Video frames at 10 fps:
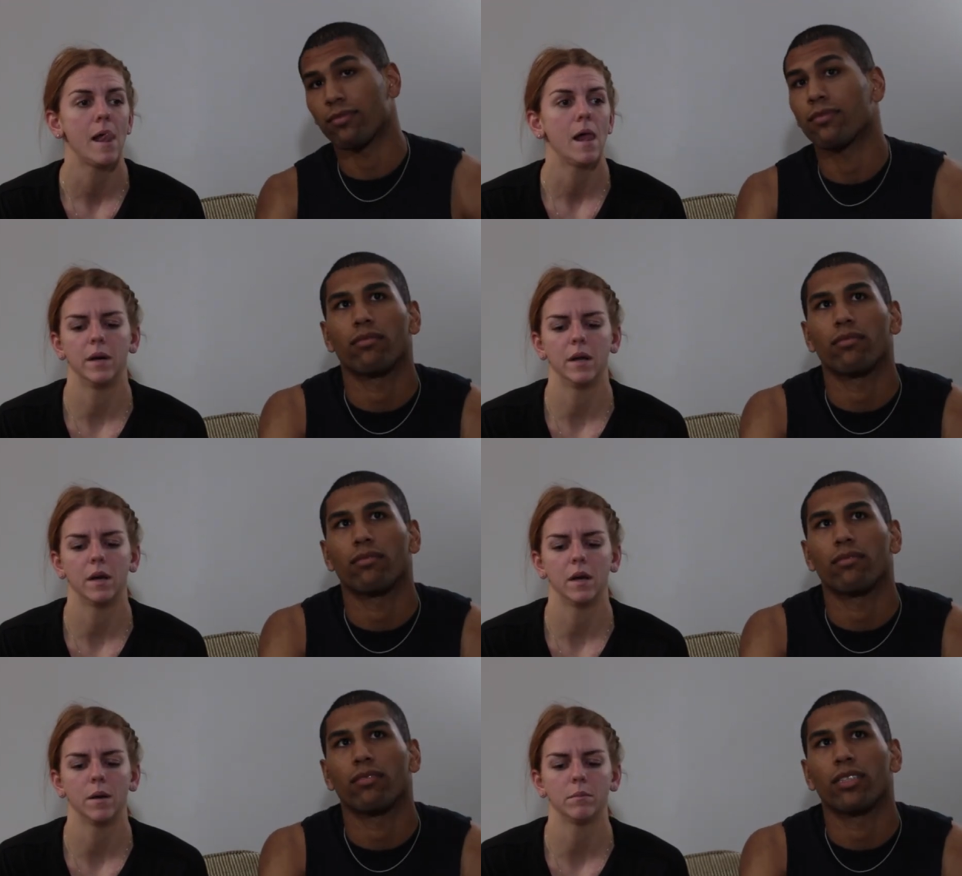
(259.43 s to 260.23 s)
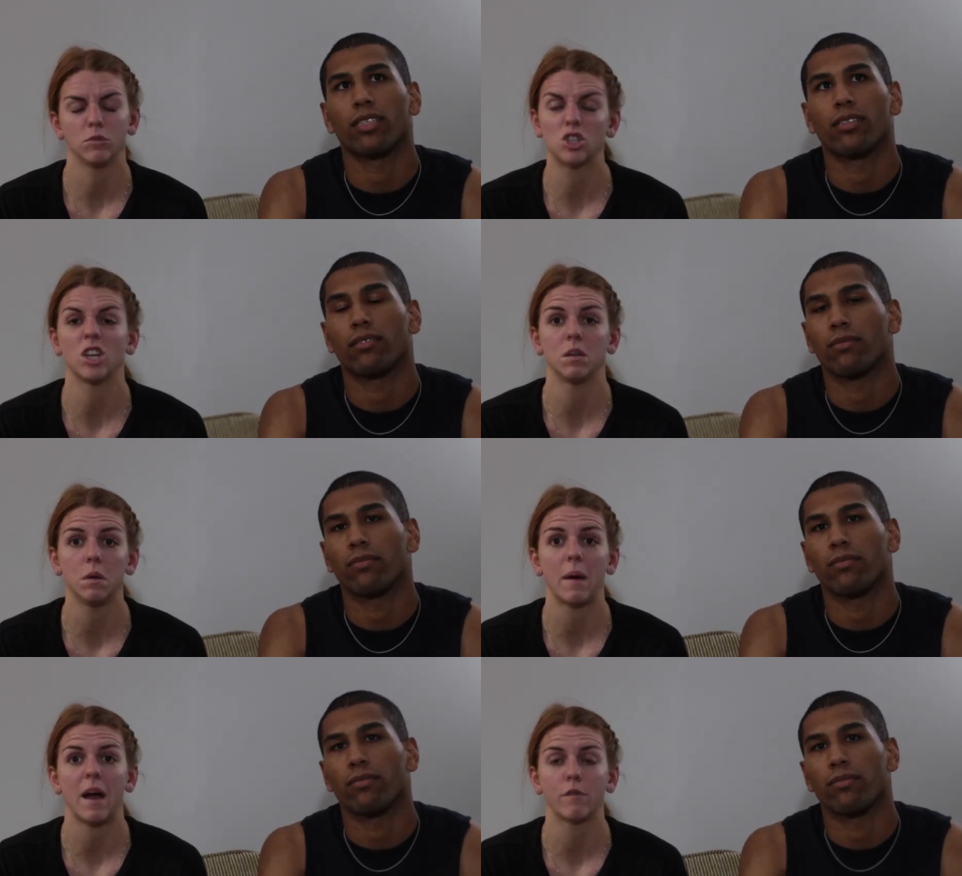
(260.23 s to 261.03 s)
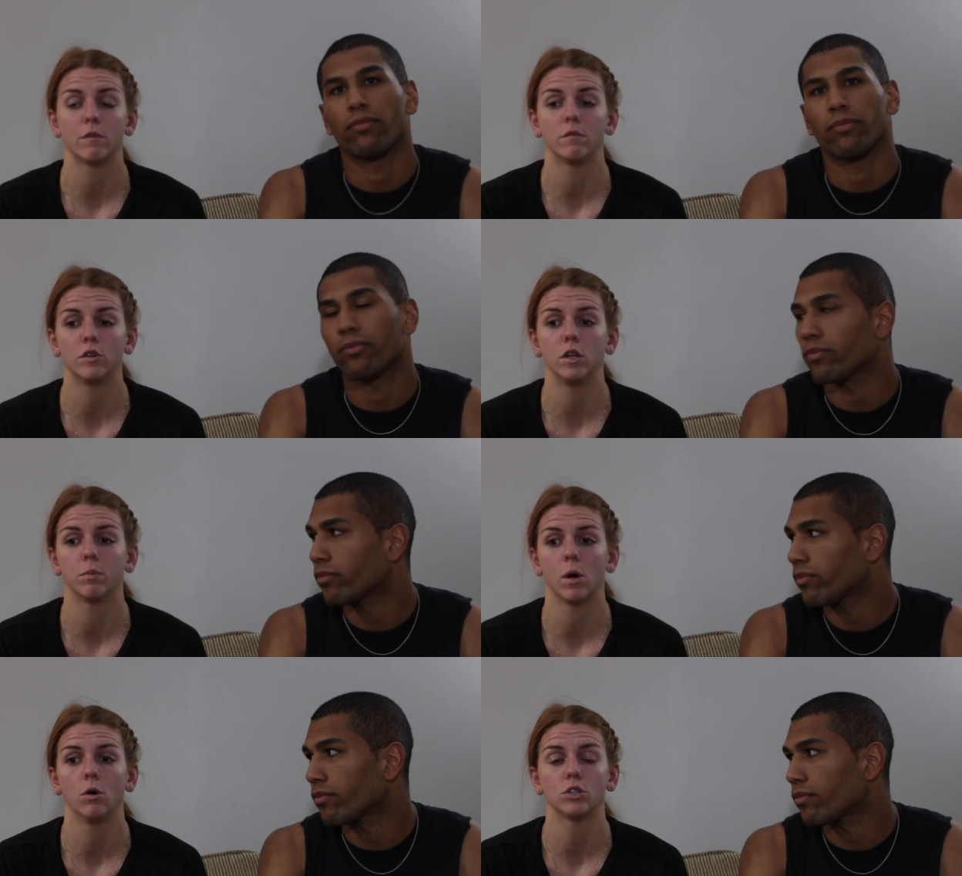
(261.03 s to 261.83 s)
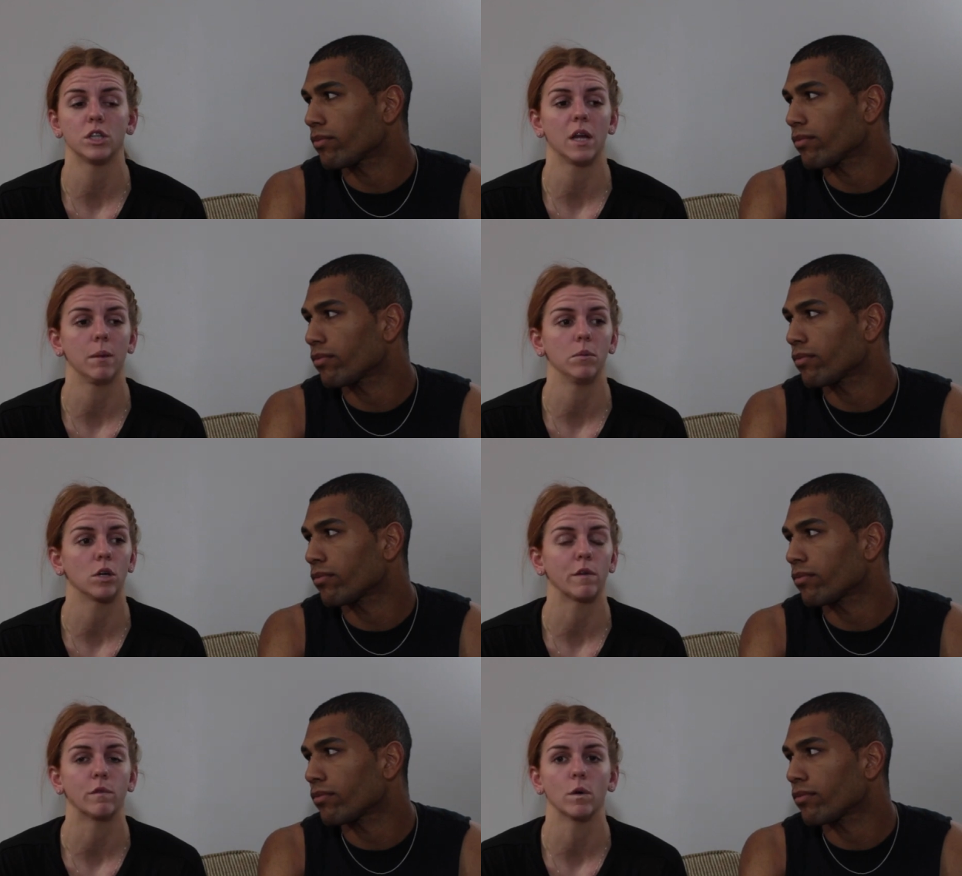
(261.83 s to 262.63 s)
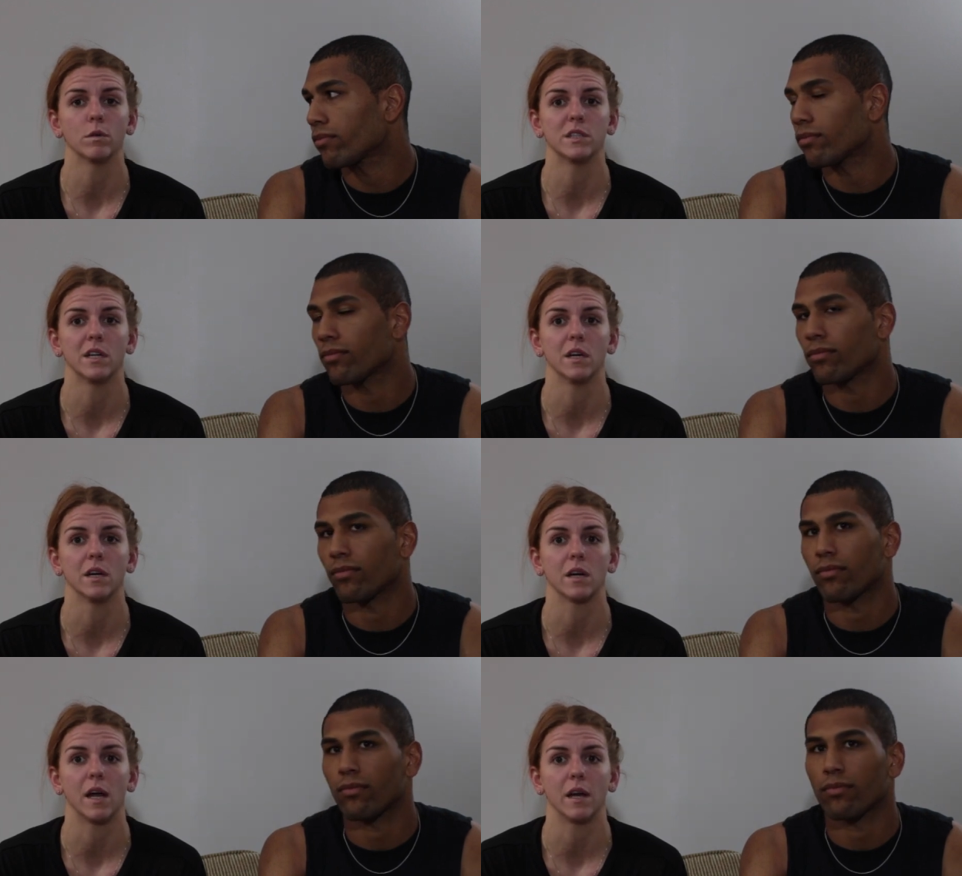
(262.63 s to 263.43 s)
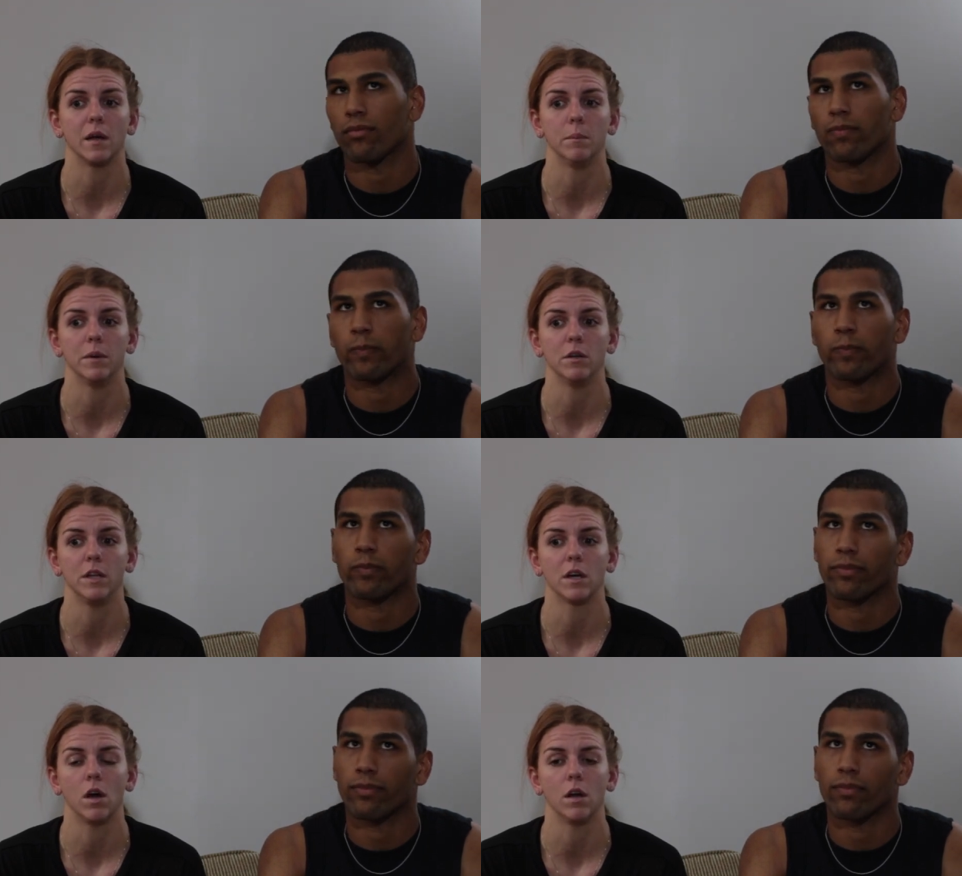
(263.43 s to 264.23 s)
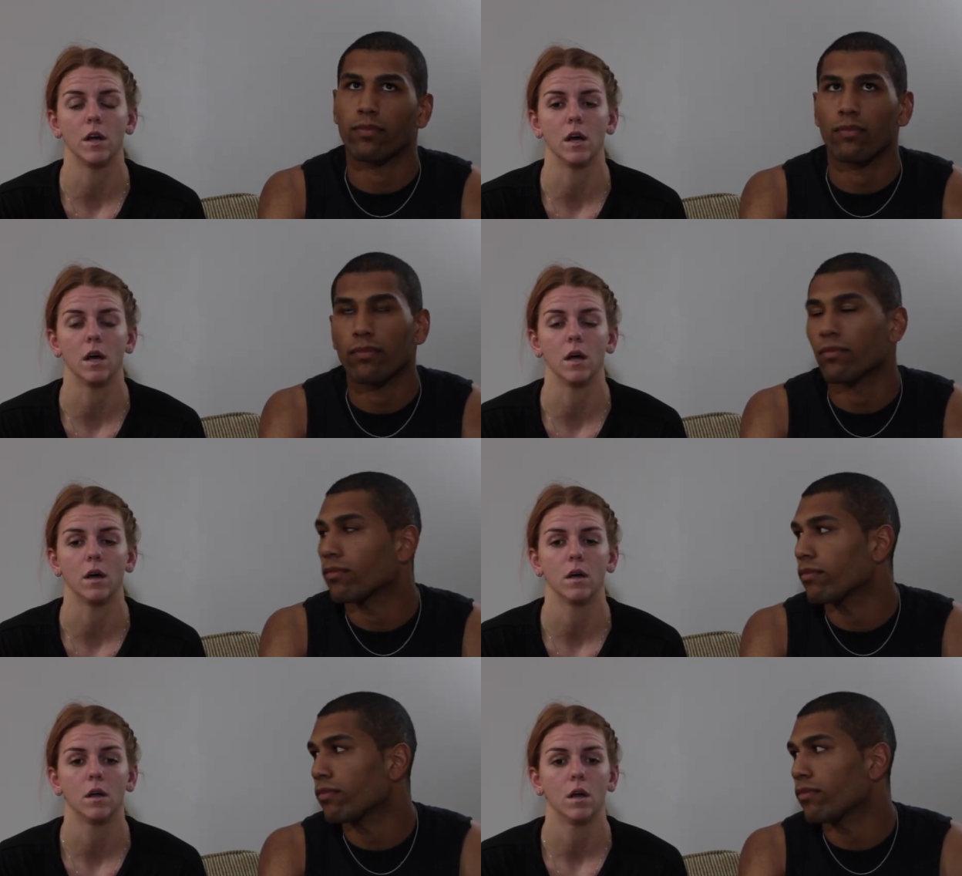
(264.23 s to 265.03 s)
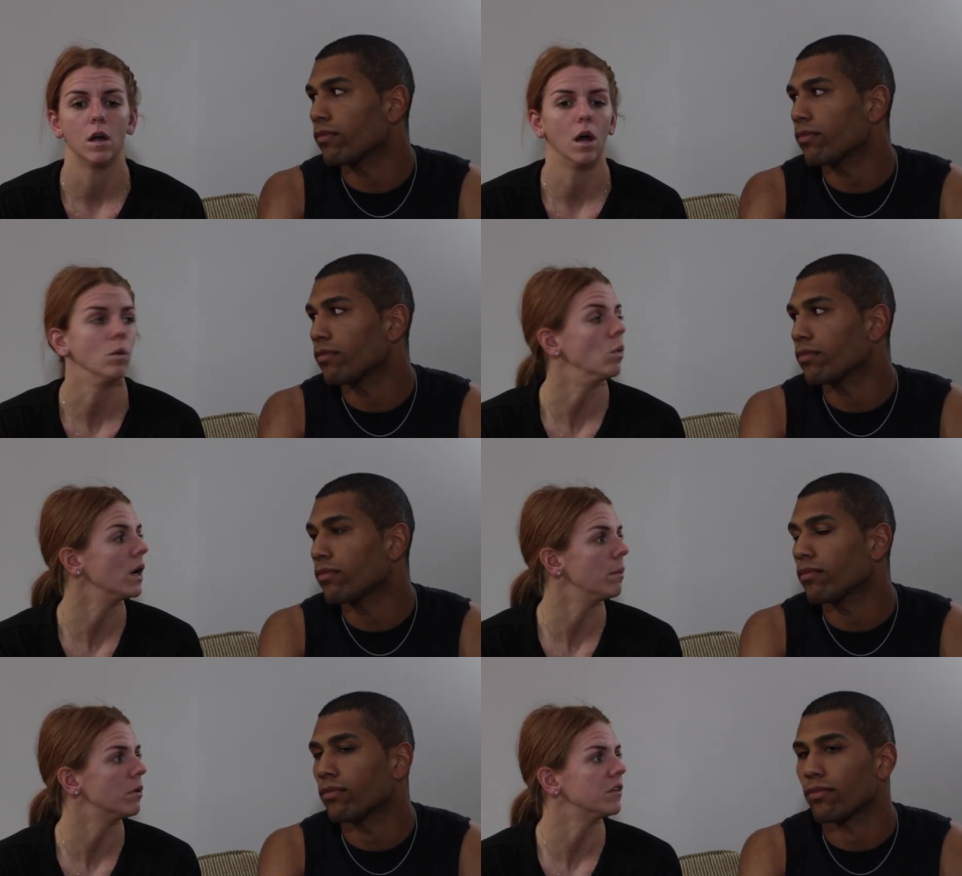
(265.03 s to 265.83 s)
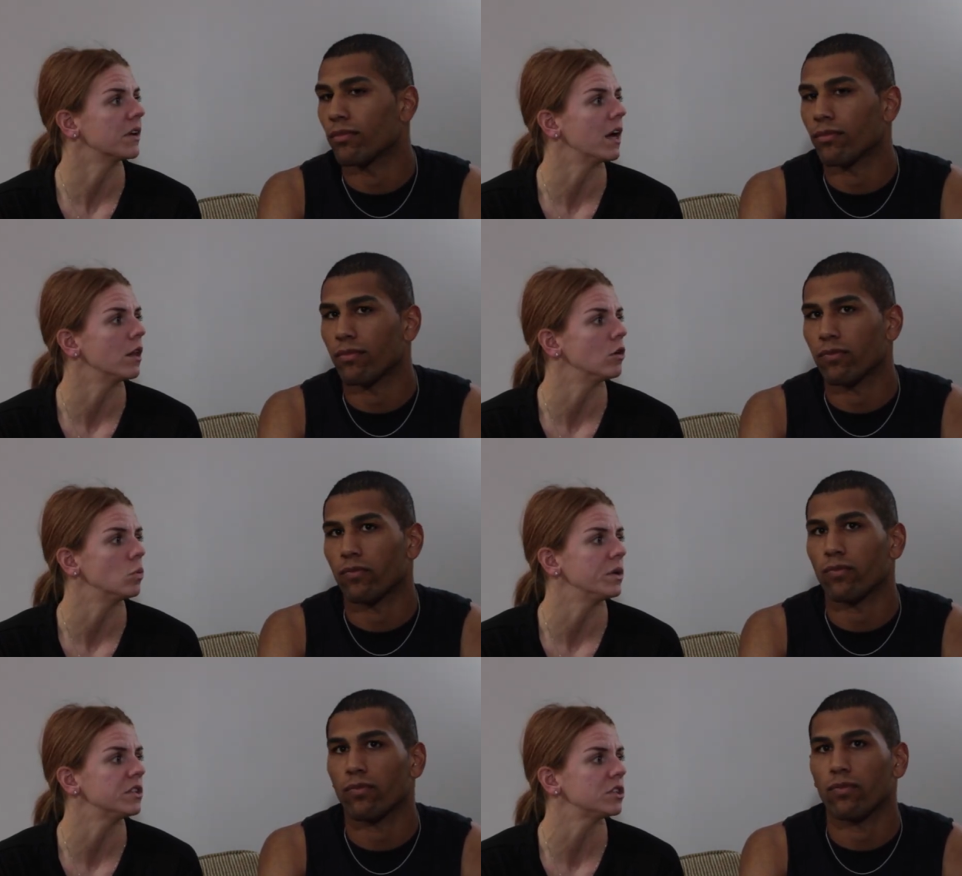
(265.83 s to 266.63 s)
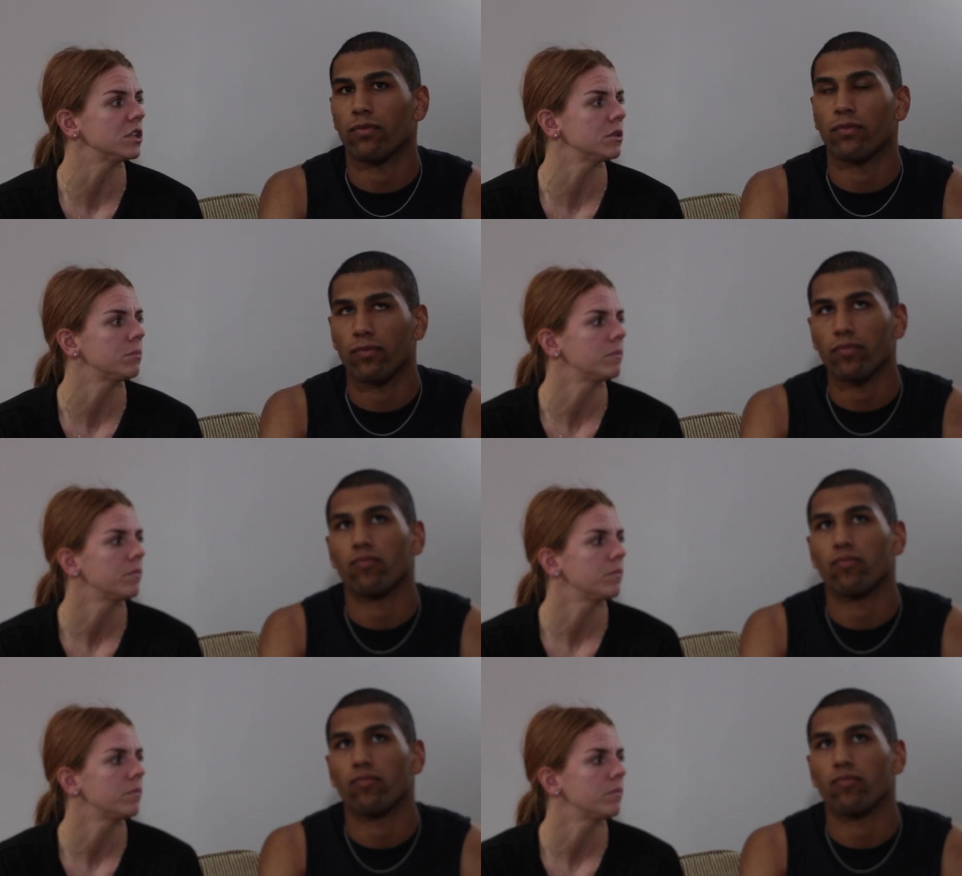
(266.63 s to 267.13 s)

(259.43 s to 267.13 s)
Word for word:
Speaker 1: But um, it's good to be back from full approach and I'm looking forward to kind of building on, uh, on what I put together in Windsor.